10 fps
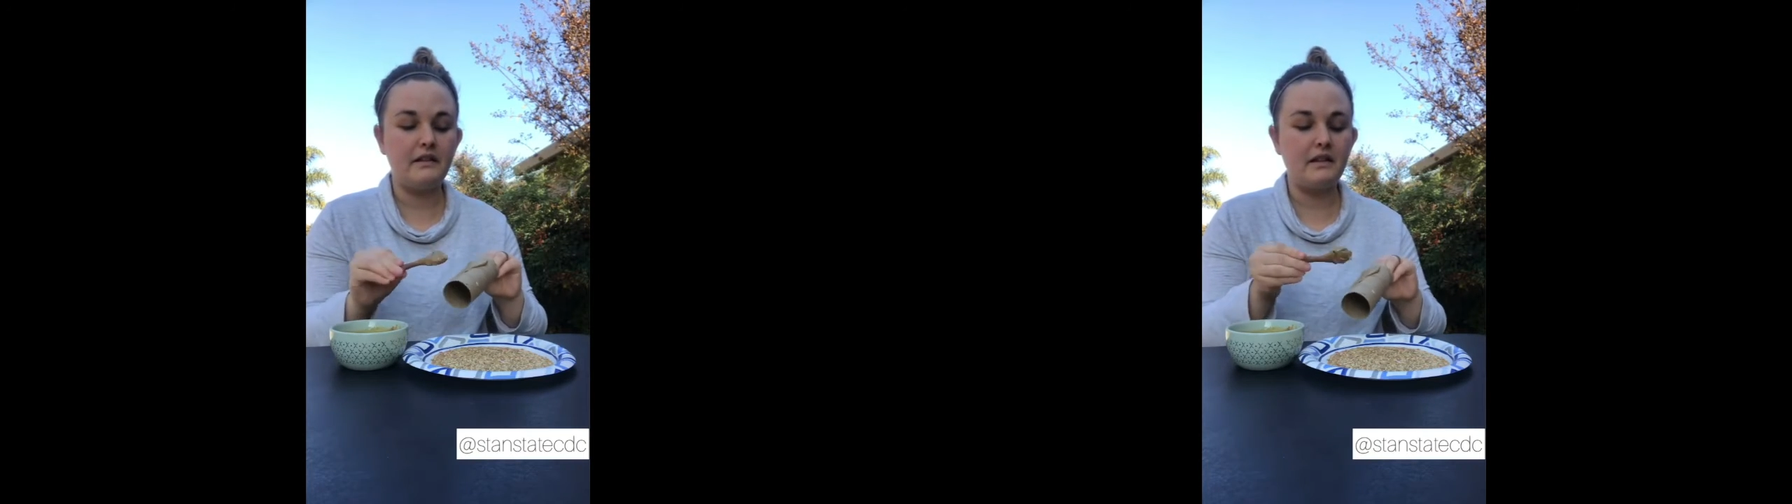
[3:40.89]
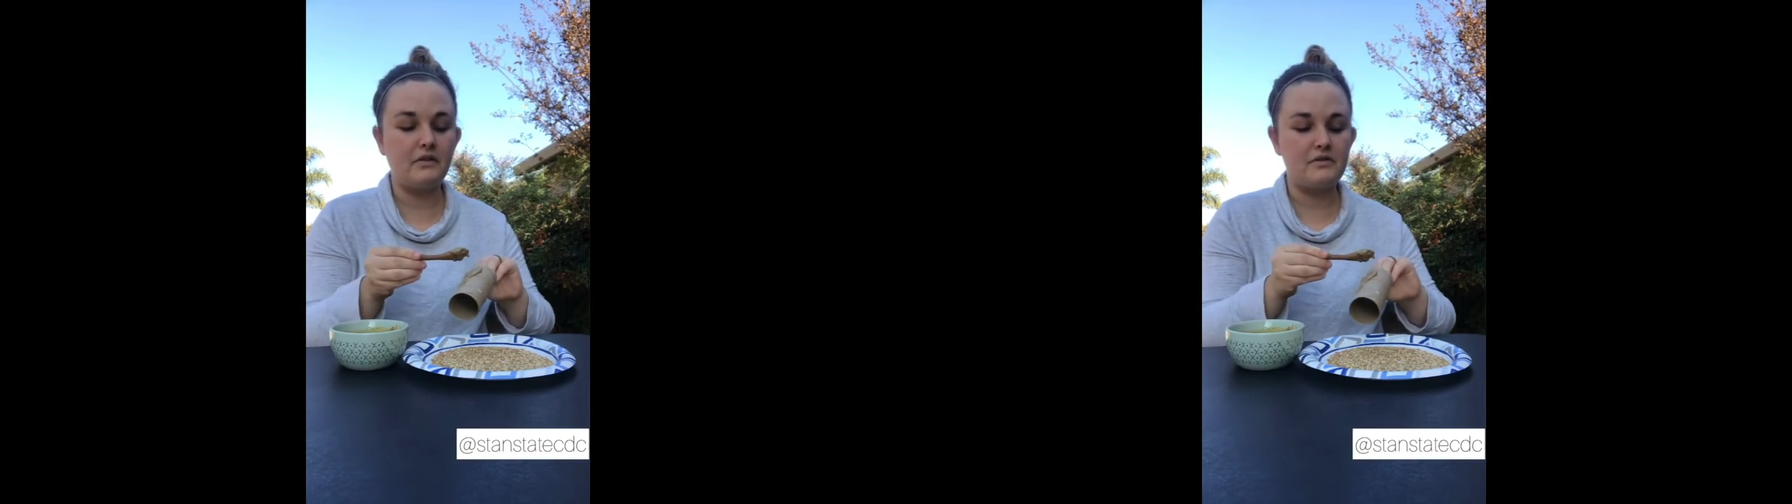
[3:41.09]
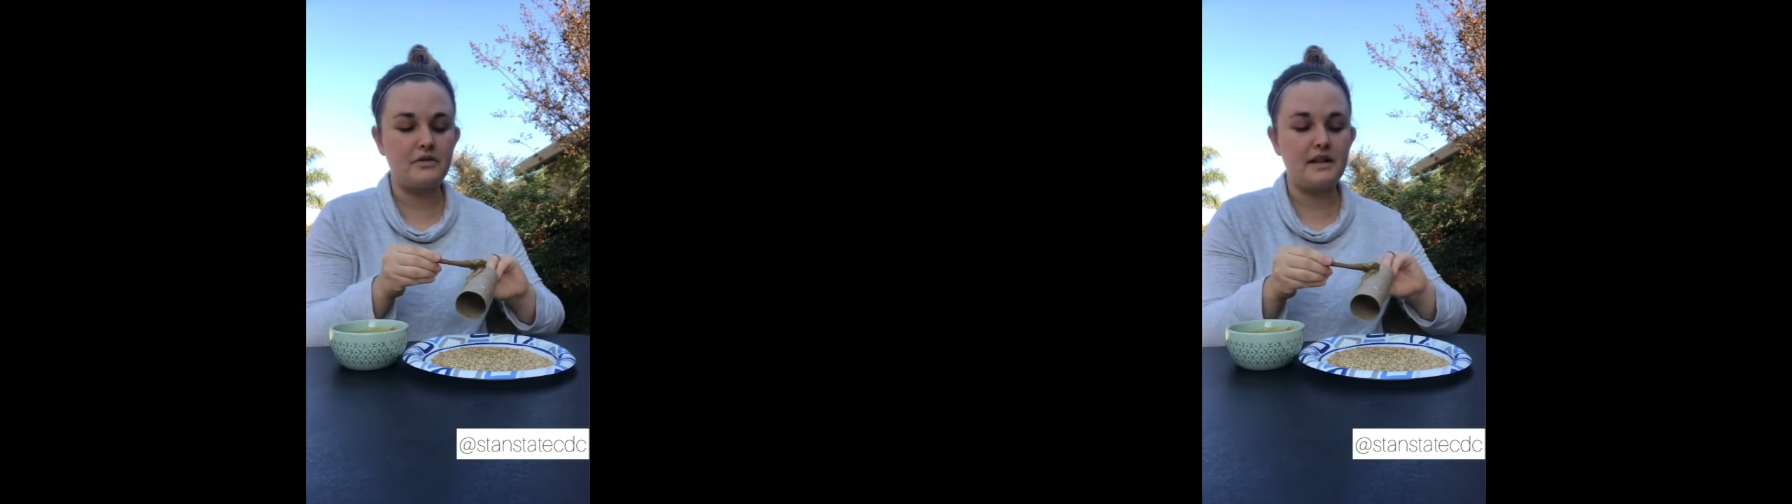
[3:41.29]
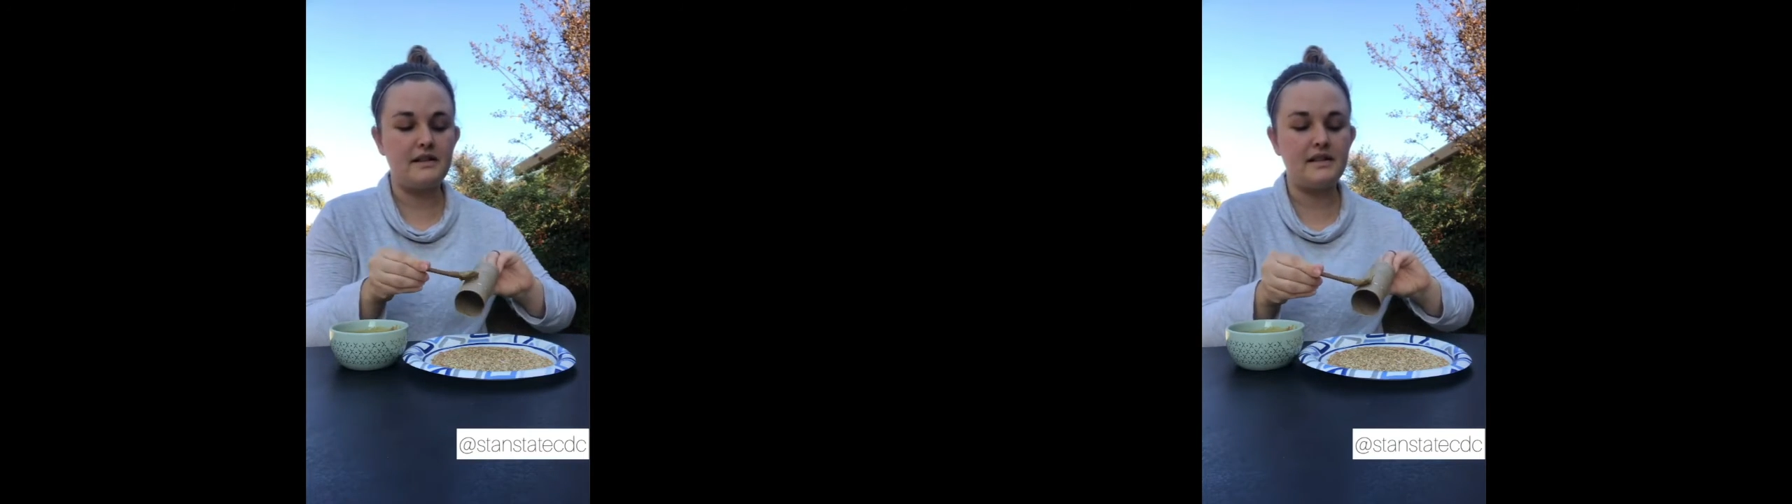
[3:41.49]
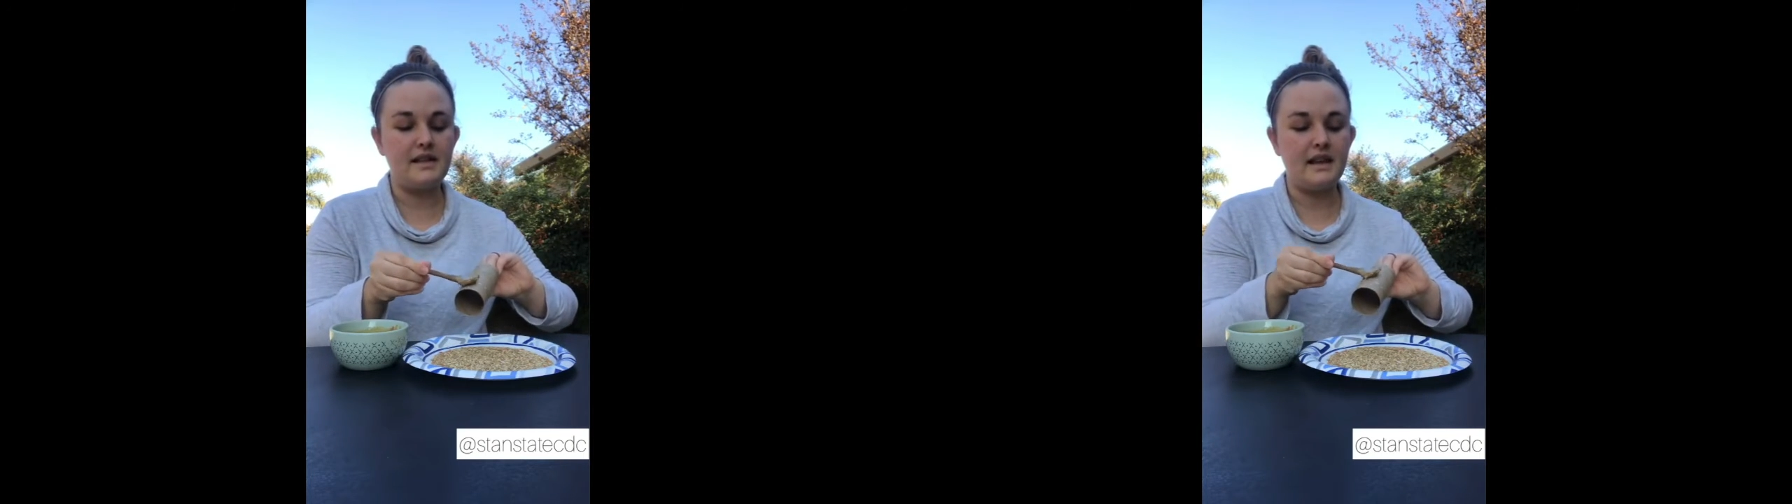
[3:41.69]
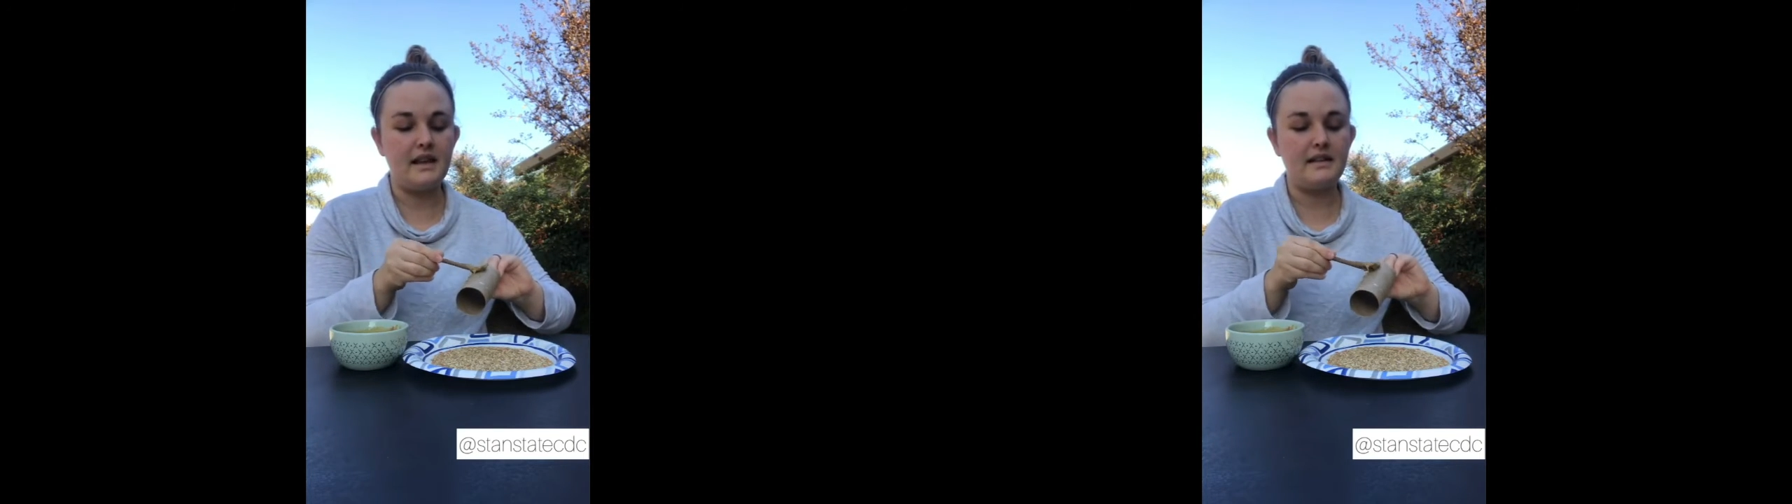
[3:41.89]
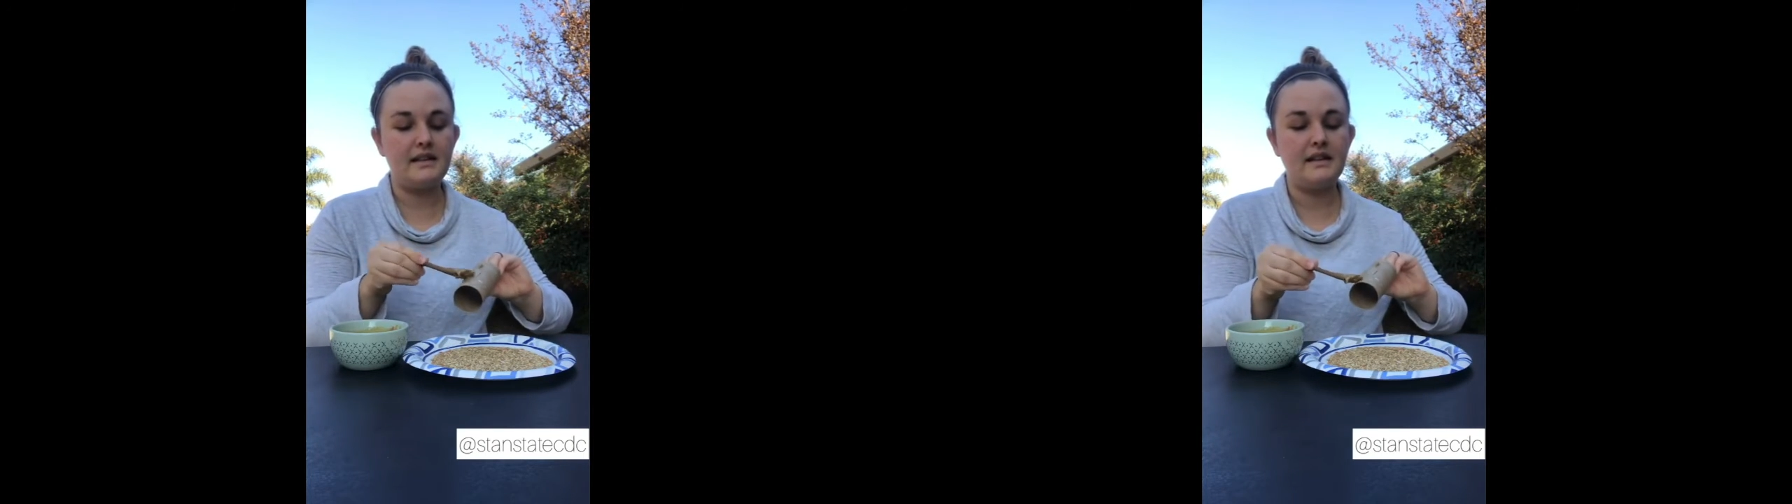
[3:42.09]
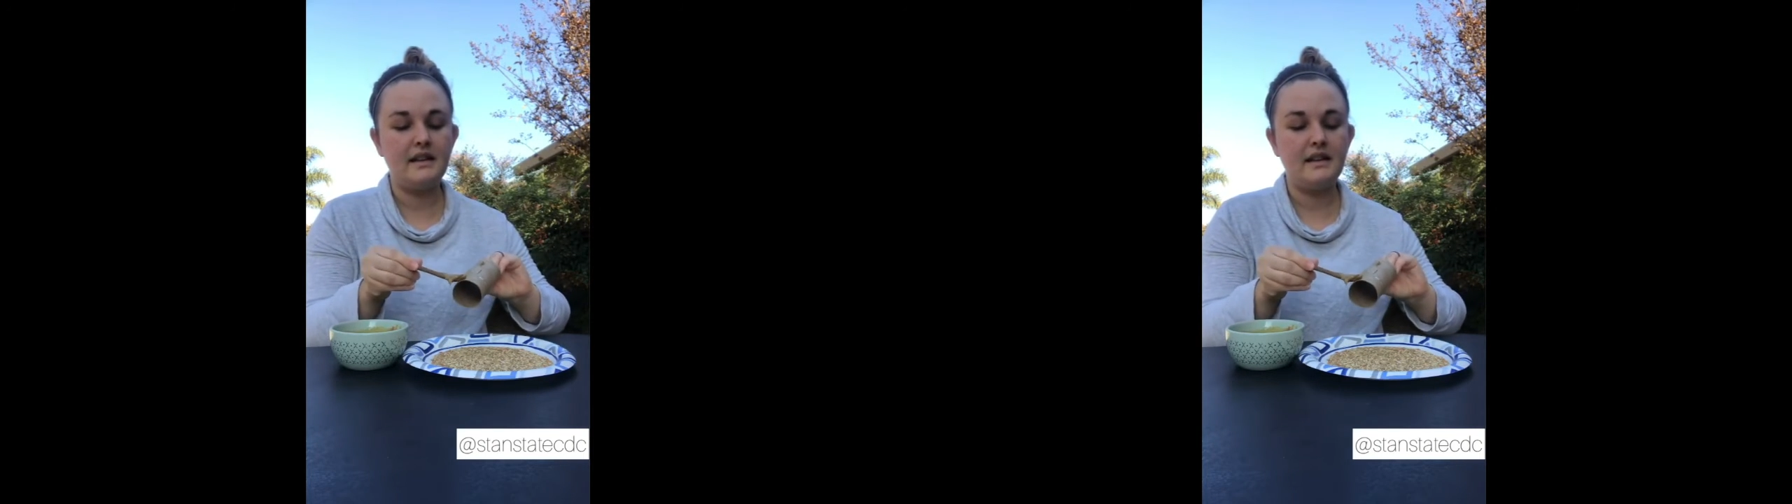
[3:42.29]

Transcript: little treats to eat.